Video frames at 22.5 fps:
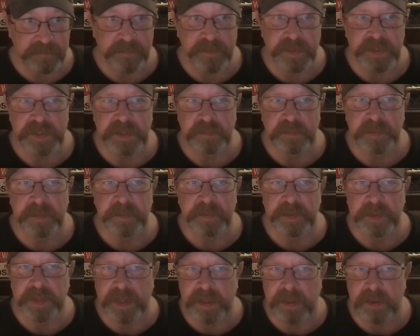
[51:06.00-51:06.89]
are freezing
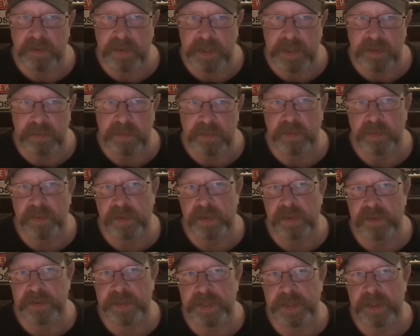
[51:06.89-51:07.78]
people now, Alcor
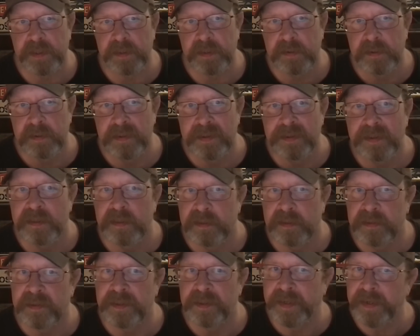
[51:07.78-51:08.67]
and all that,
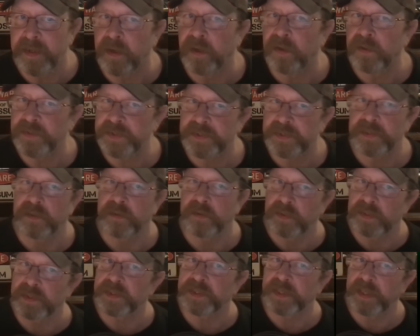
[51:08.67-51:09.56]
they
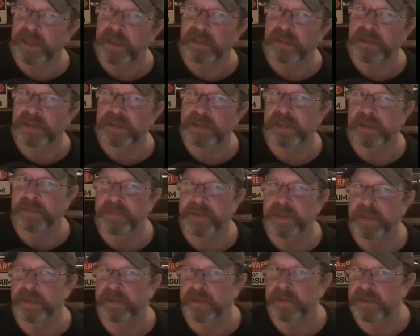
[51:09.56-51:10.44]
also are saying the same
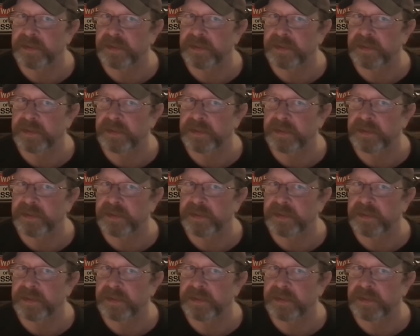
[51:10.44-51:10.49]
thing.